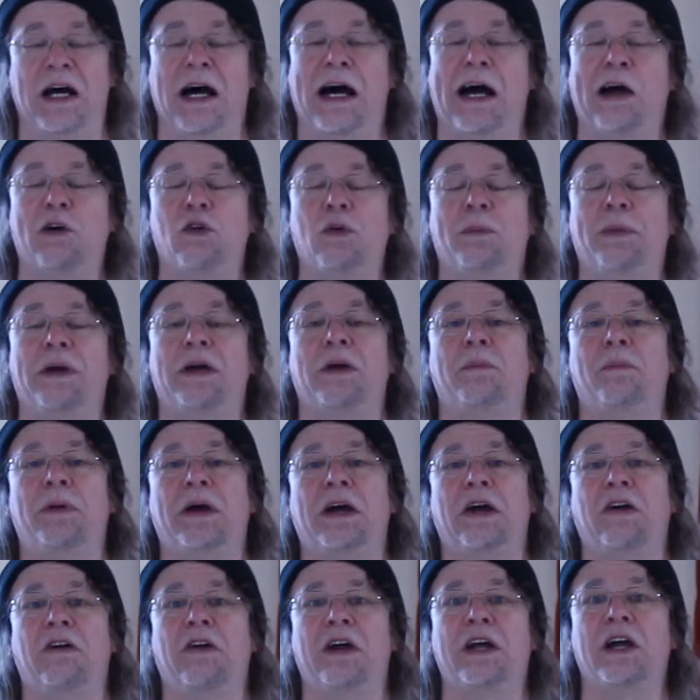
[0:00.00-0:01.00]
I will be
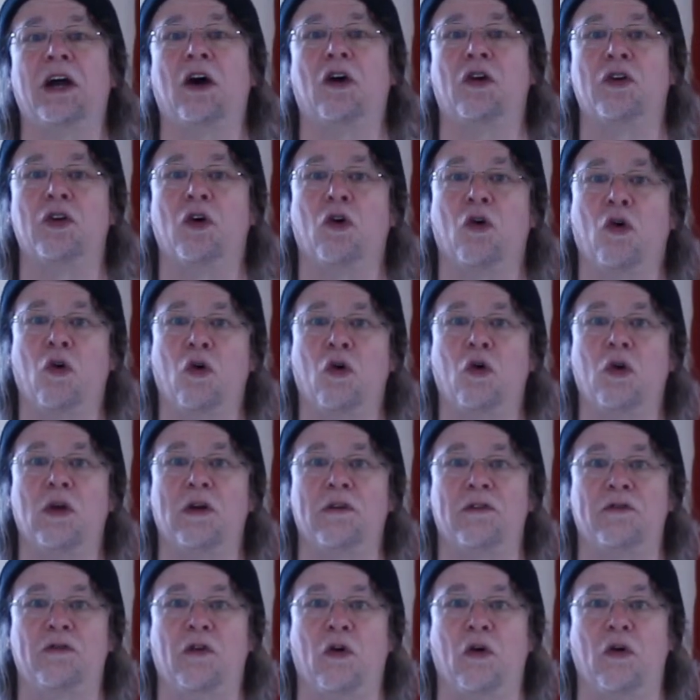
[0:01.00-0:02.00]
appearing on all
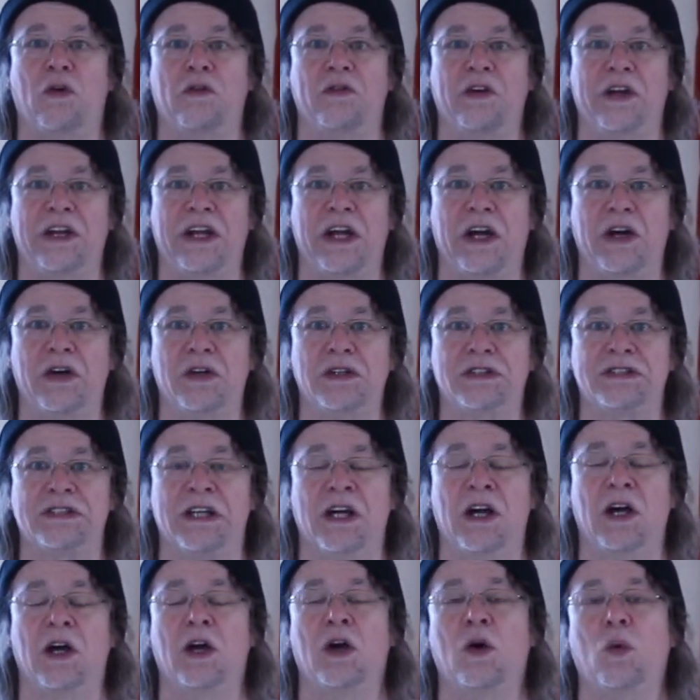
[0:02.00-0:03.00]
4 videos,
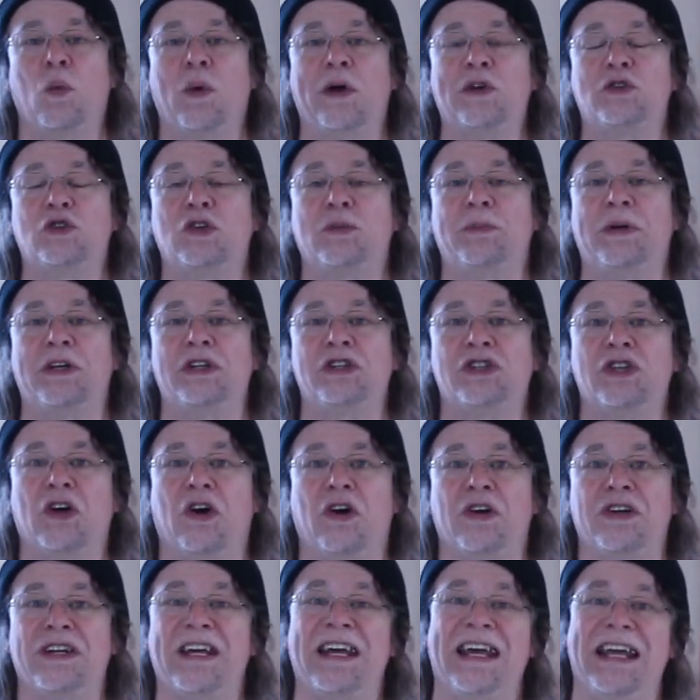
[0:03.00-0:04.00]
which will be
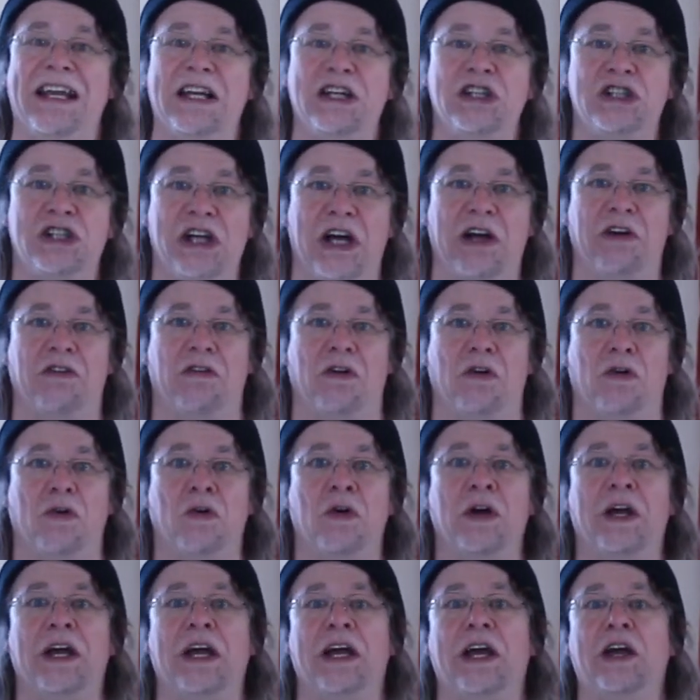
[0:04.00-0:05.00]
shot in
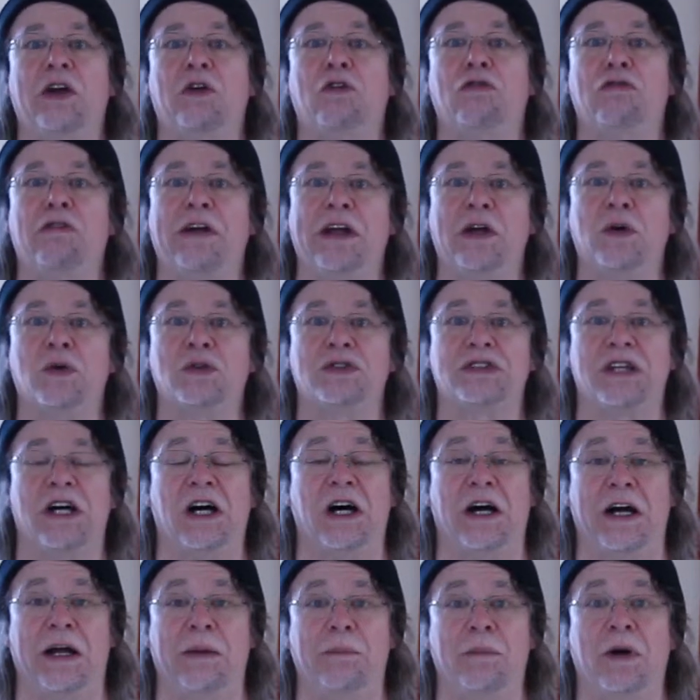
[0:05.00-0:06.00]
general in real
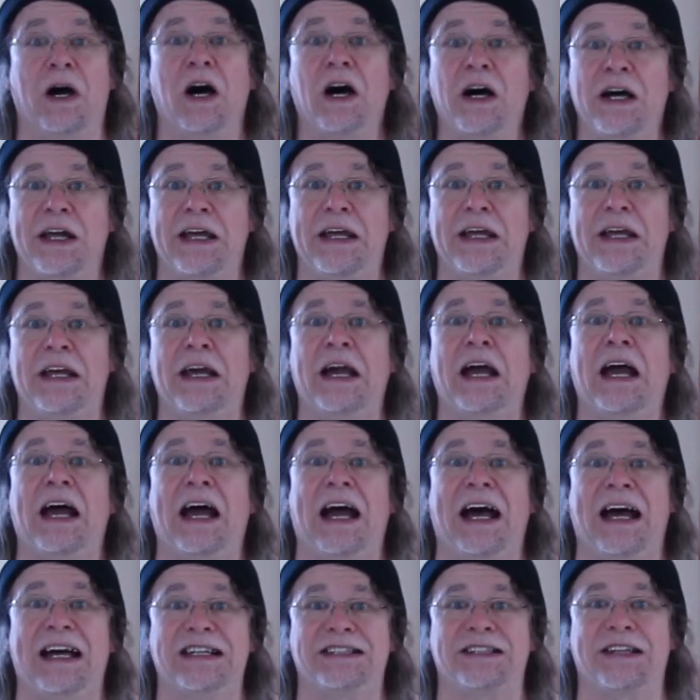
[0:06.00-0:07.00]
time, i.e.
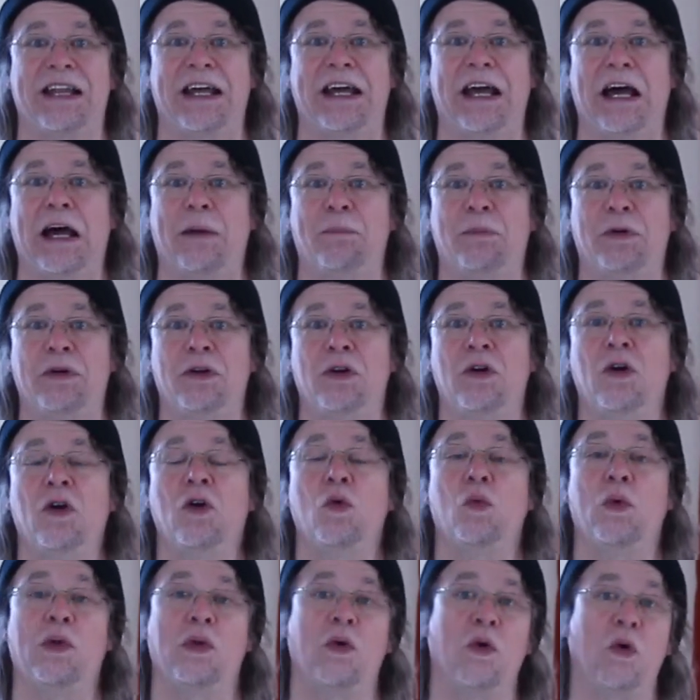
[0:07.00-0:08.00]
as they happen,
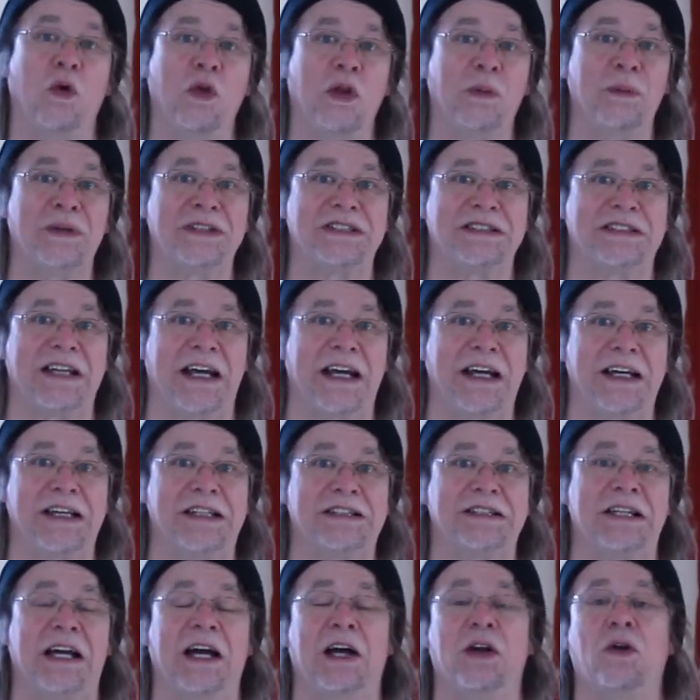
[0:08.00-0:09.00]
with all the
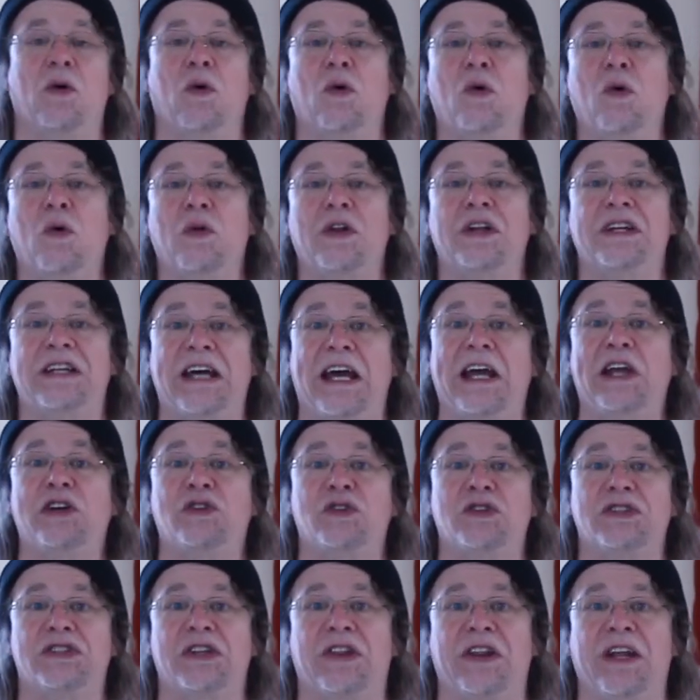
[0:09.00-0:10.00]
mistakes and all the
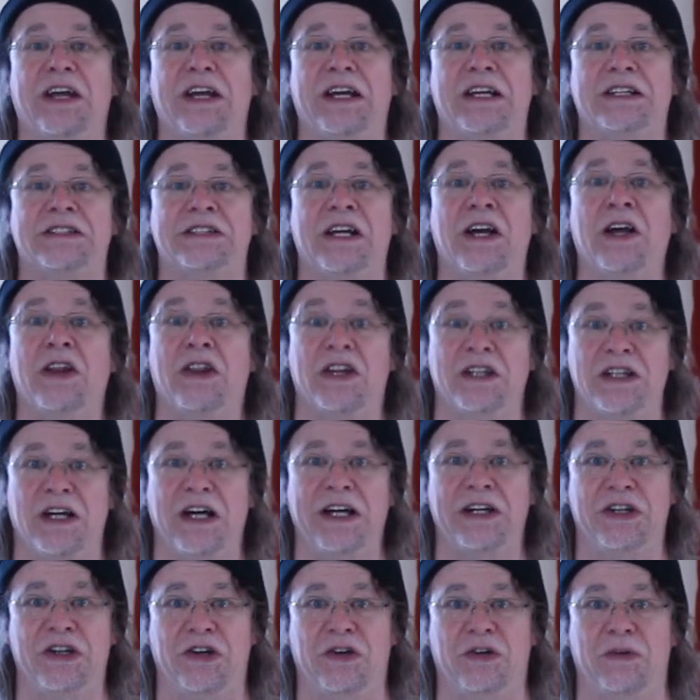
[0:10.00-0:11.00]
dangerous things that I
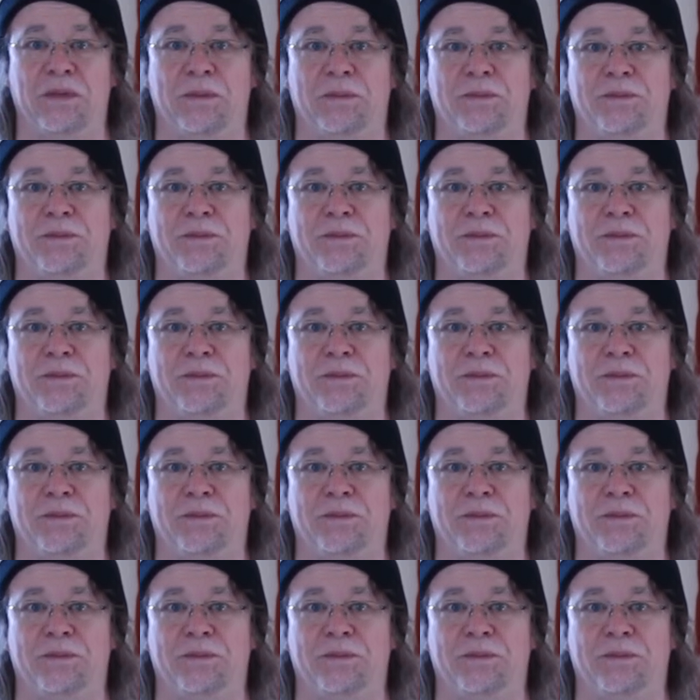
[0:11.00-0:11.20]
do.